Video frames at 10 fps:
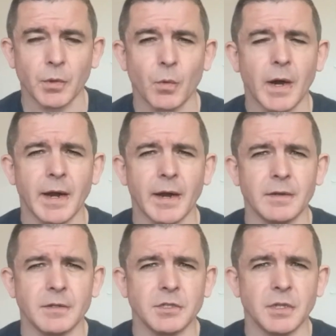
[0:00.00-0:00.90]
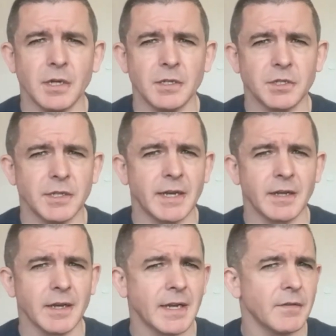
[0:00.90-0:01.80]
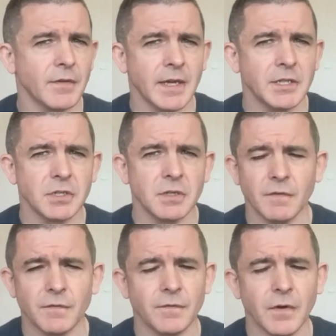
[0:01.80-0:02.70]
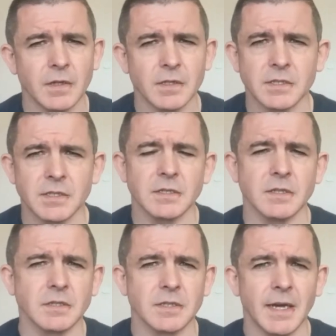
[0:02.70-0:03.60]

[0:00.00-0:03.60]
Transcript: required genetic identification of fungal diseases.